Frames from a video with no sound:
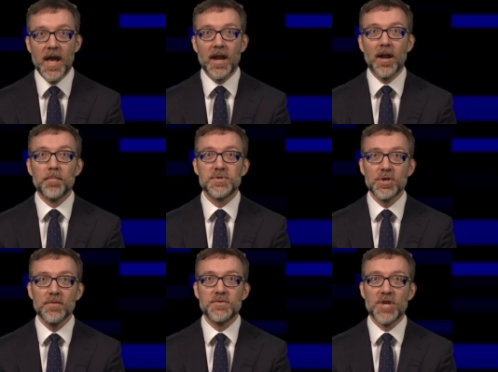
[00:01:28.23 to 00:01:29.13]
and an
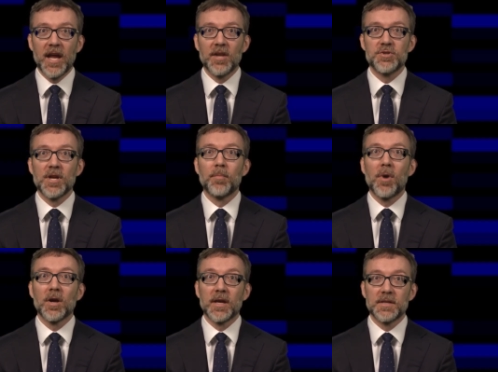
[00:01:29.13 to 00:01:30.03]
observed change in
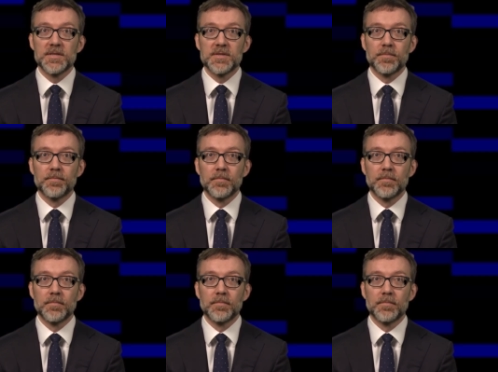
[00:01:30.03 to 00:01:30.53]
markets.